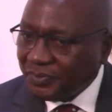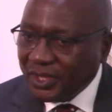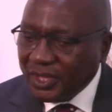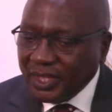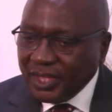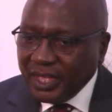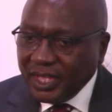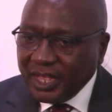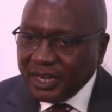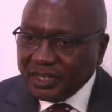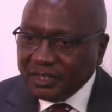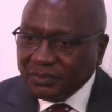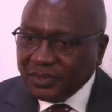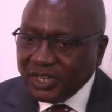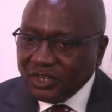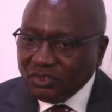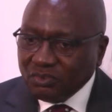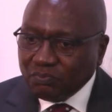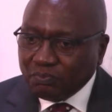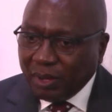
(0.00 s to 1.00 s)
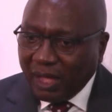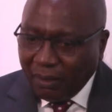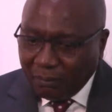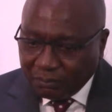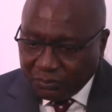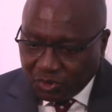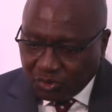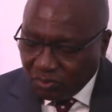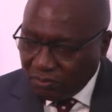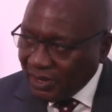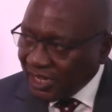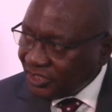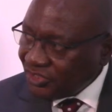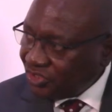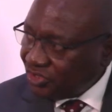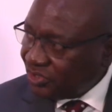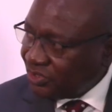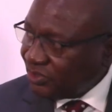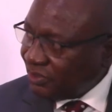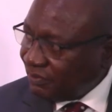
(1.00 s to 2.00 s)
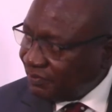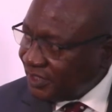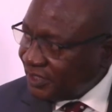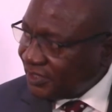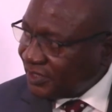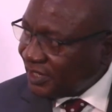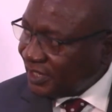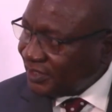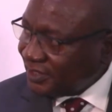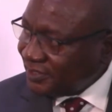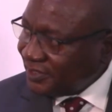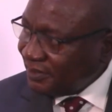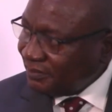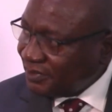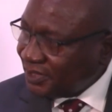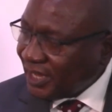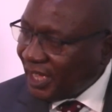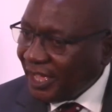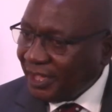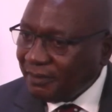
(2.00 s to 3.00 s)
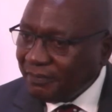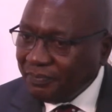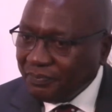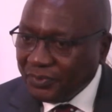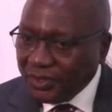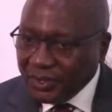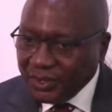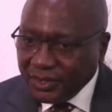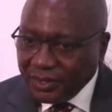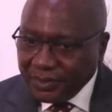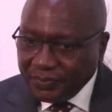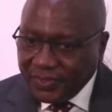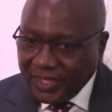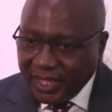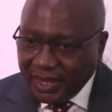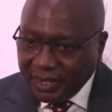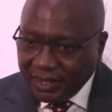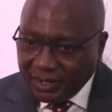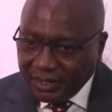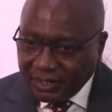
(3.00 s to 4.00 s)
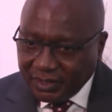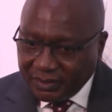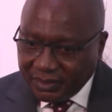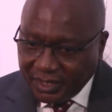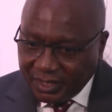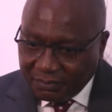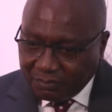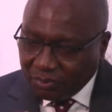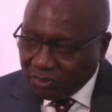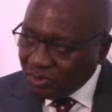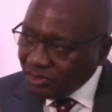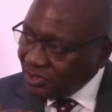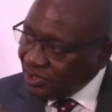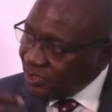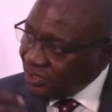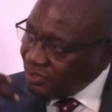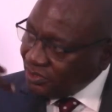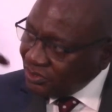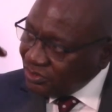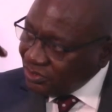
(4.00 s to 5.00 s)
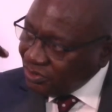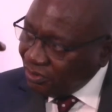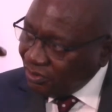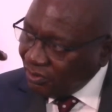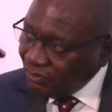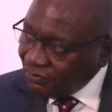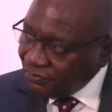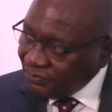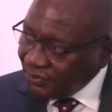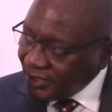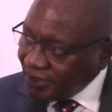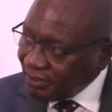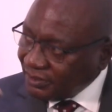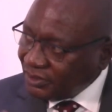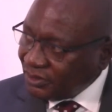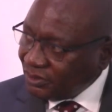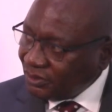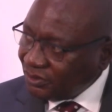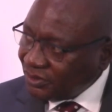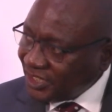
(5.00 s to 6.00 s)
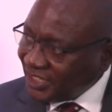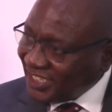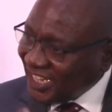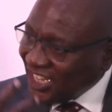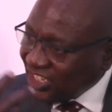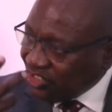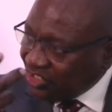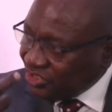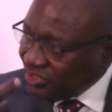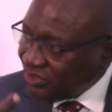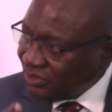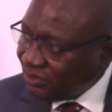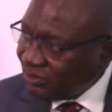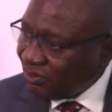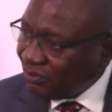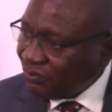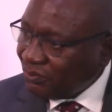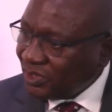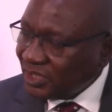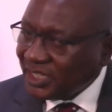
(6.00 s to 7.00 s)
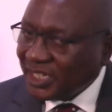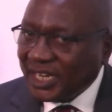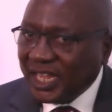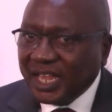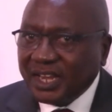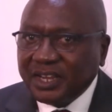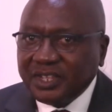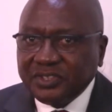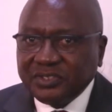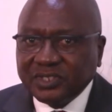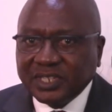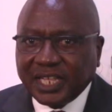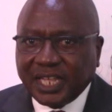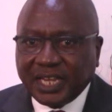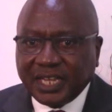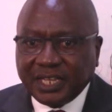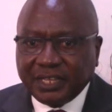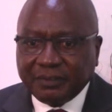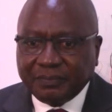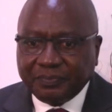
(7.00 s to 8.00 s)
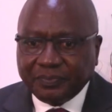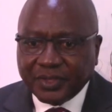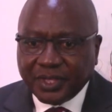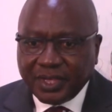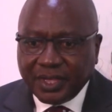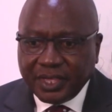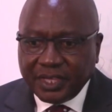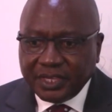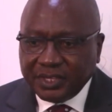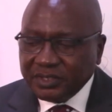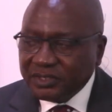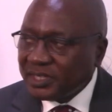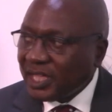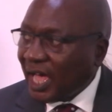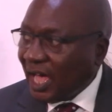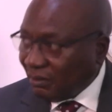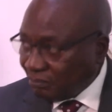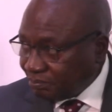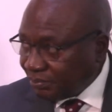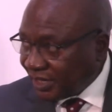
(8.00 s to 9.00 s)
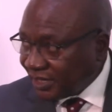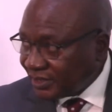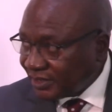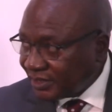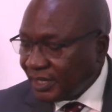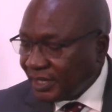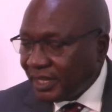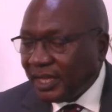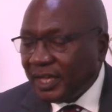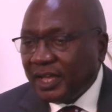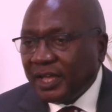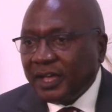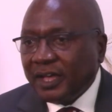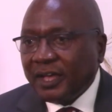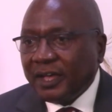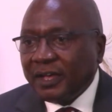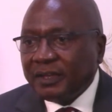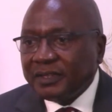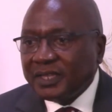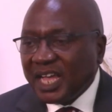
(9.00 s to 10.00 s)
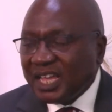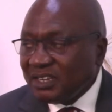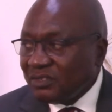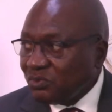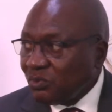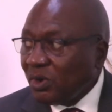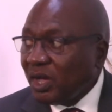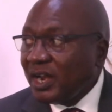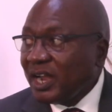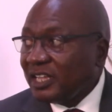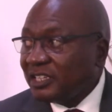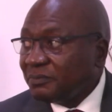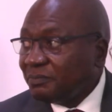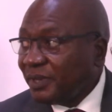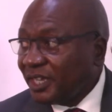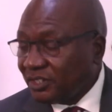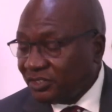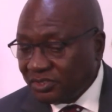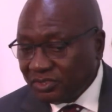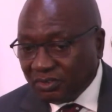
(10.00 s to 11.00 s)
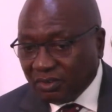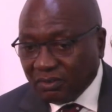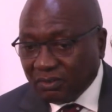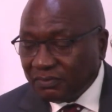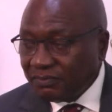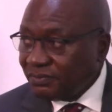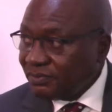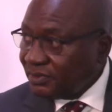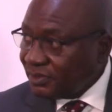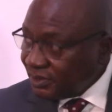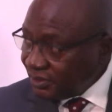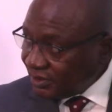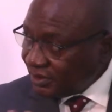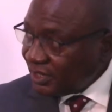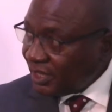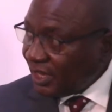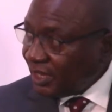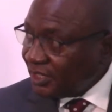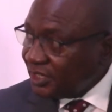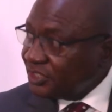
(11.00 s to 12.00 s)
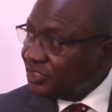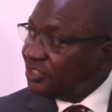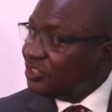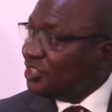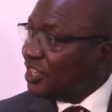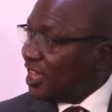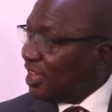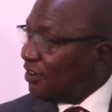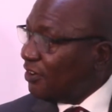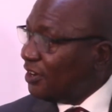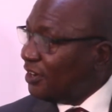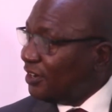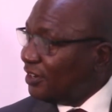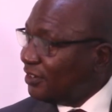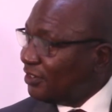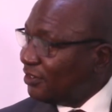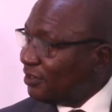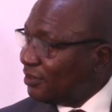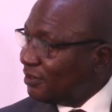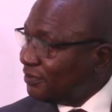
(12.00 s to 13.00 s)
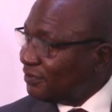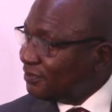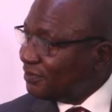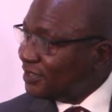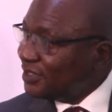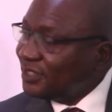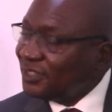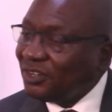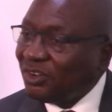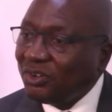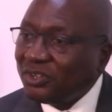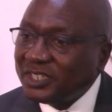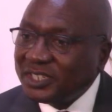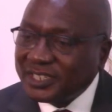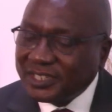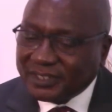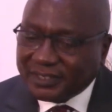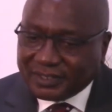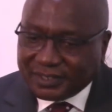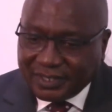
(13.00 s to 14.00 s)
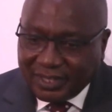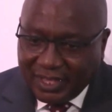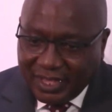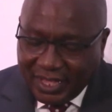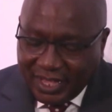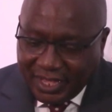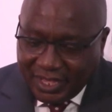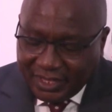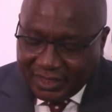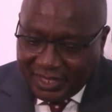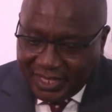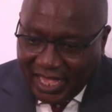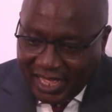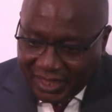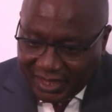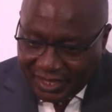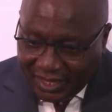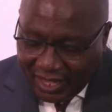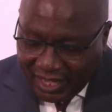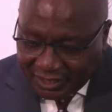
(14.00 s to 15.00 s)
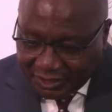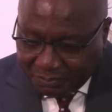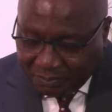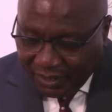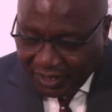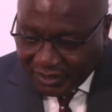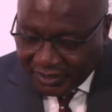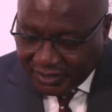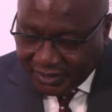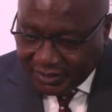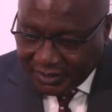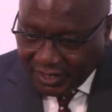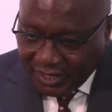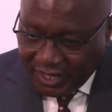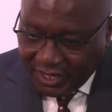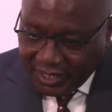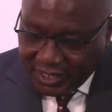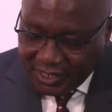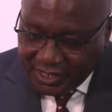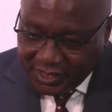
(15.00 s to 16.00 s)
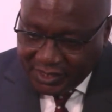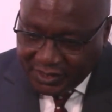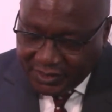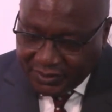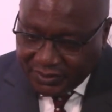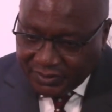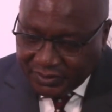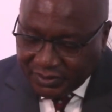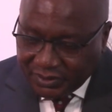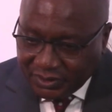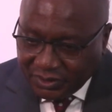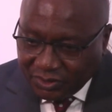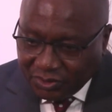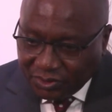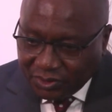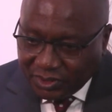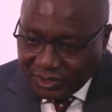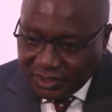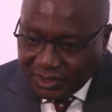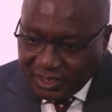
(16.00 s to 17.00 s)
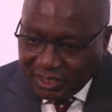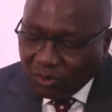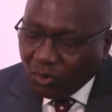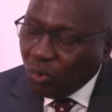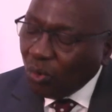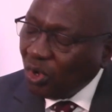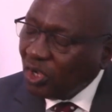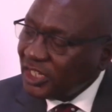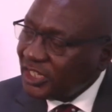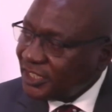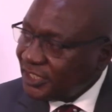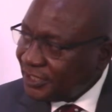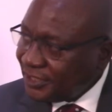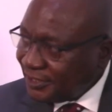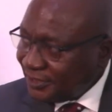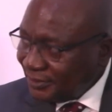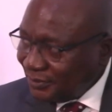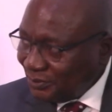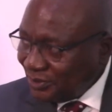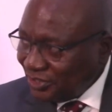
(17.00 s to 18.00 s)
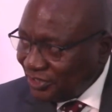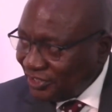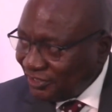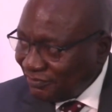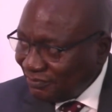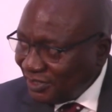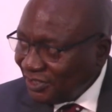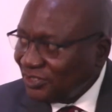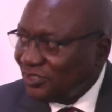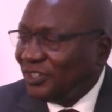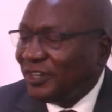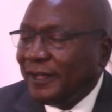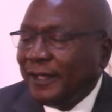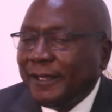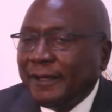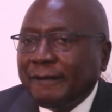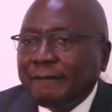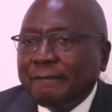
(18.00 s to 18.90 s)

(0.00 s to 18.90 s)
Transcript: And when you pump too much of it at the same time, then the process of retention of what the learner is learning is hampered. That is one aspect of the engineering of the content. The other aspect is on the quality, which I mentioned here.